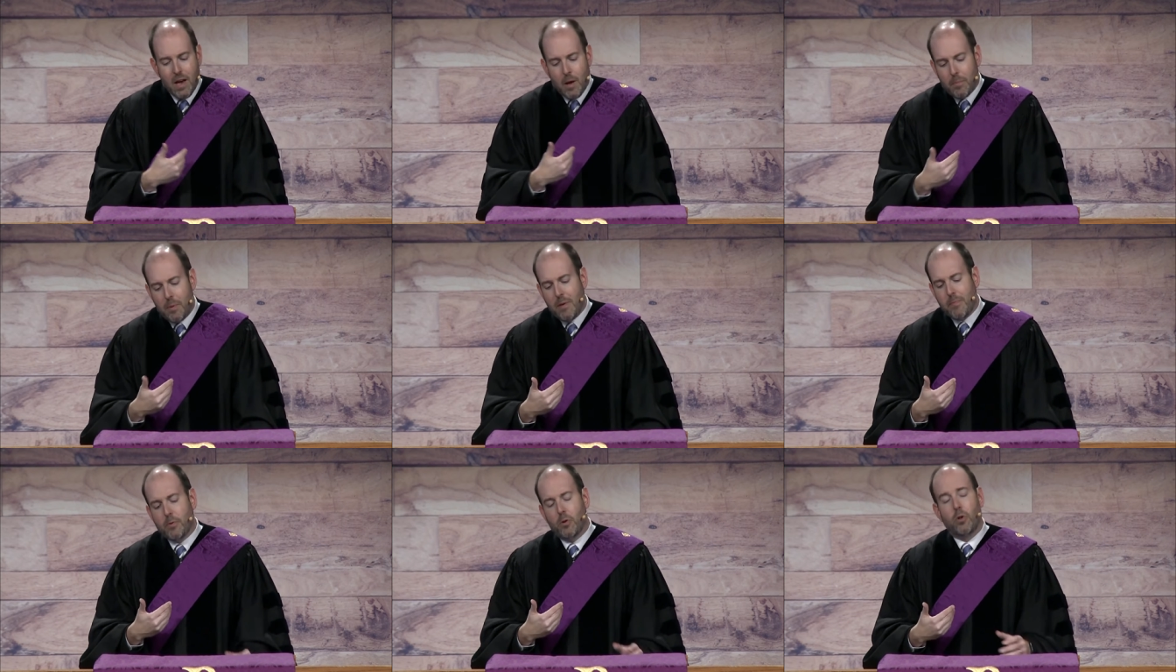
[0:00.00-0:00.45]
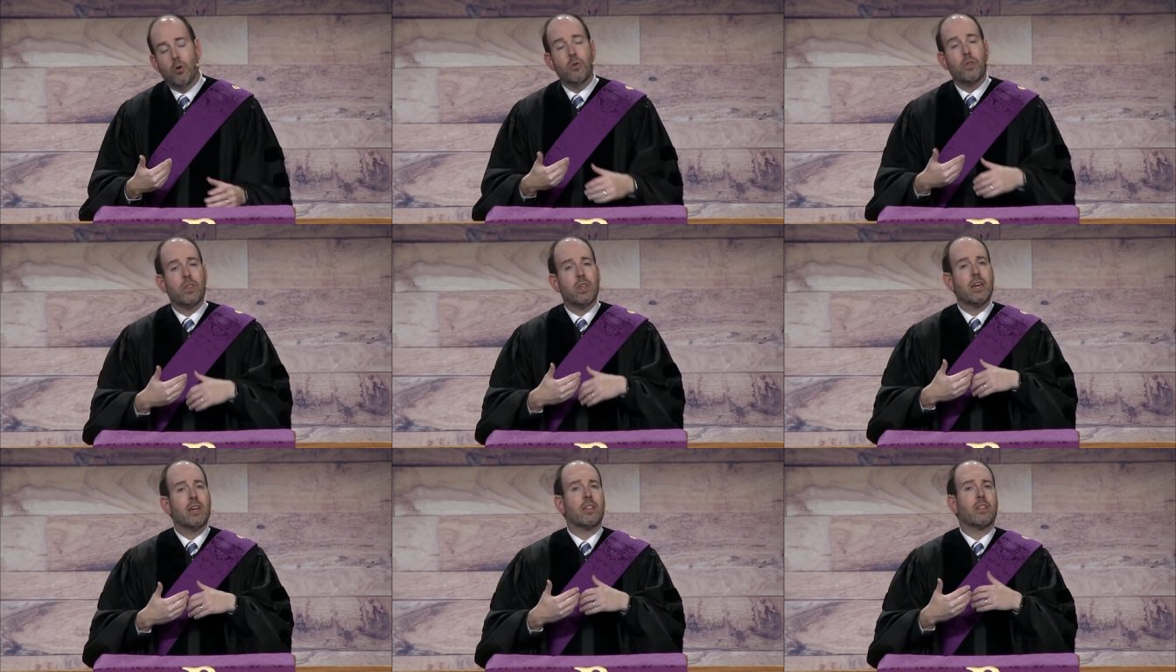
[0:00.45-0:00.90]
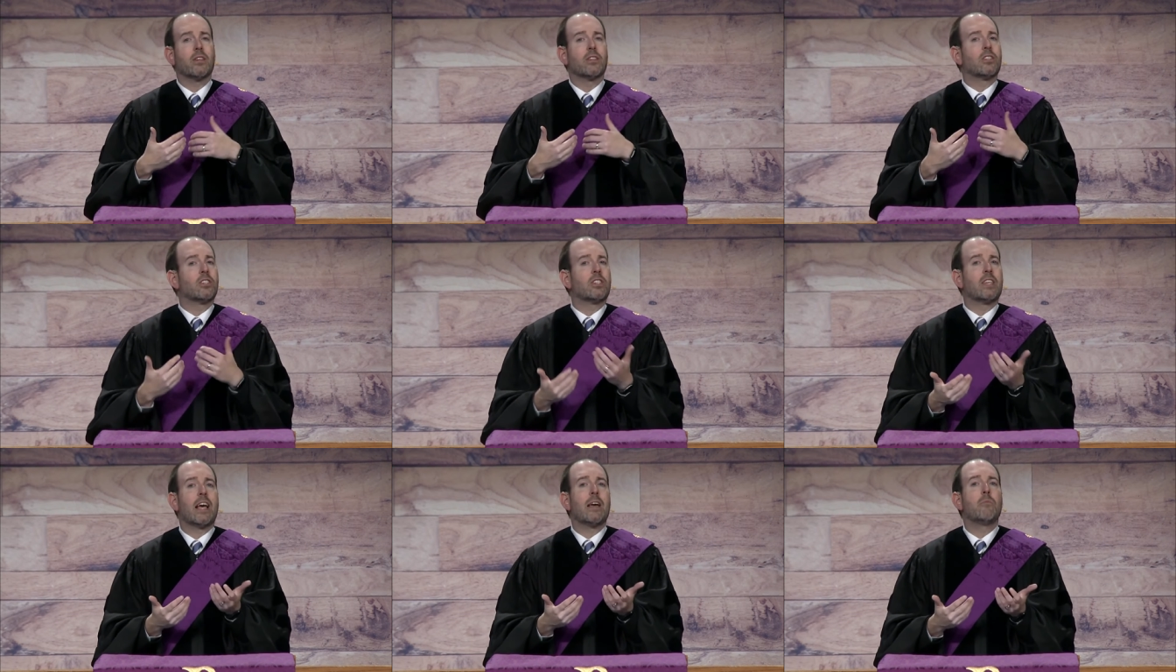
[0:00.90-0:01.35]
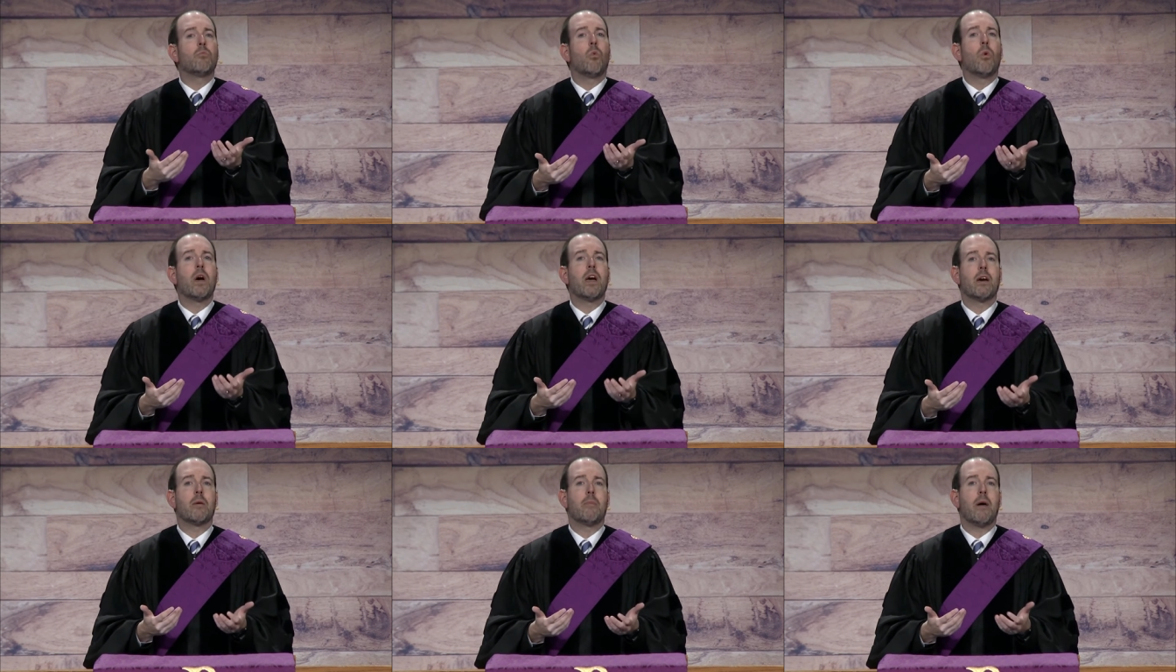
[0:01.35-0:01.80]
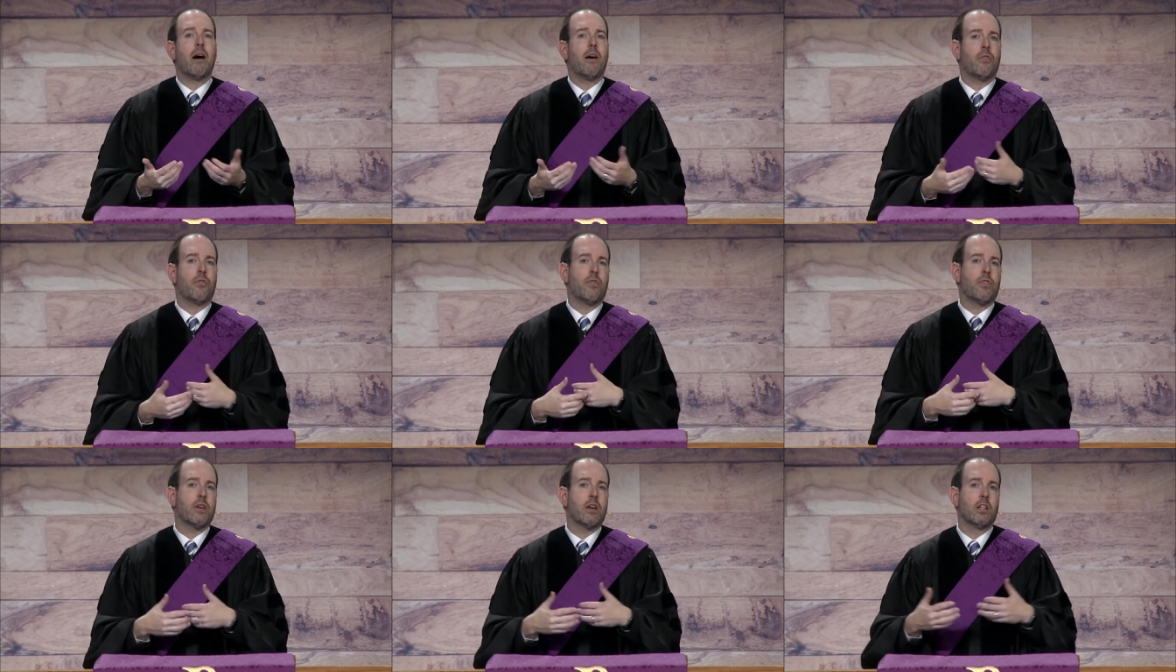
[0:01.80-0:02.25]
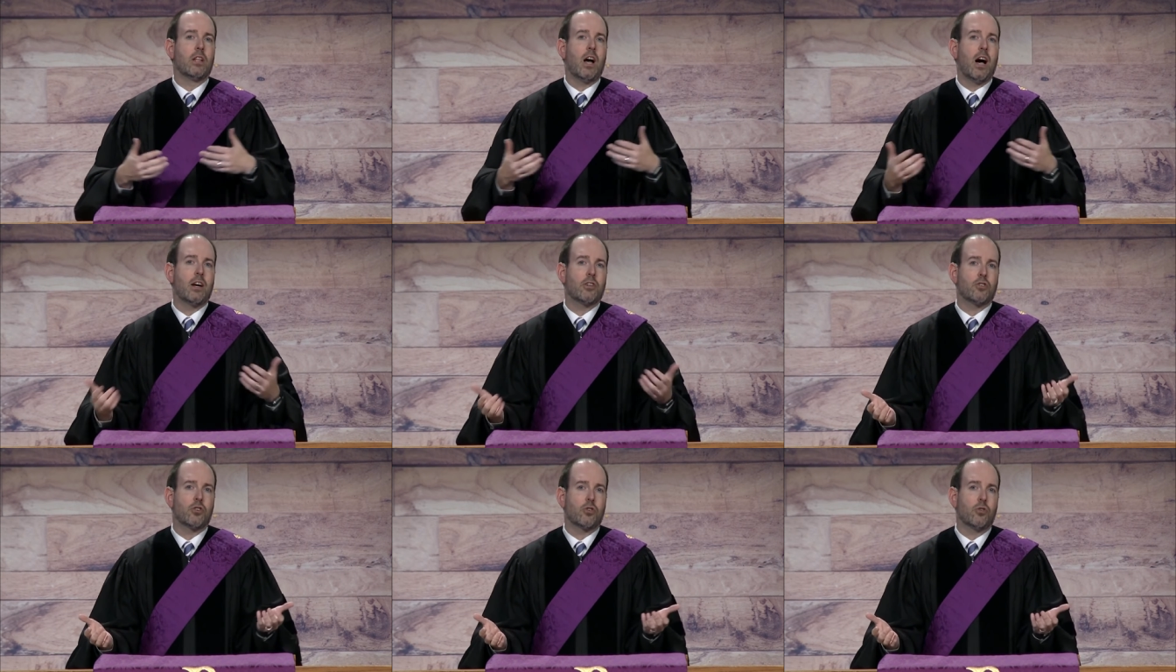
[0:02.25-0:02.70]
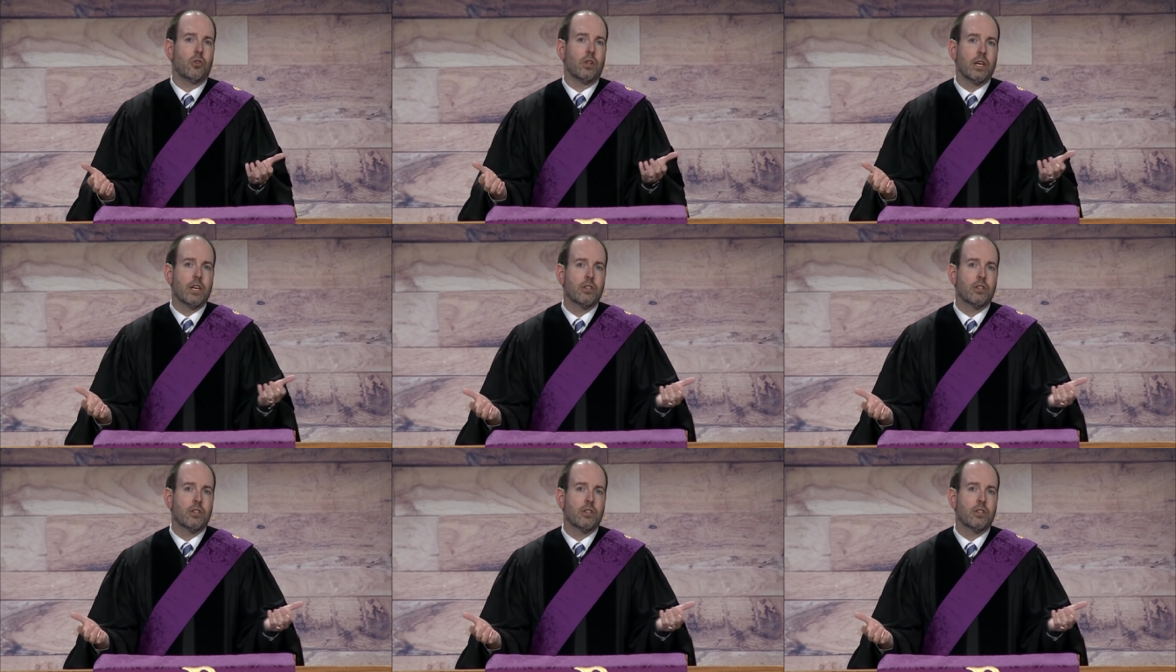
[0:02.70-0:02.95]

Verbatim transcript: people who think the same way about theological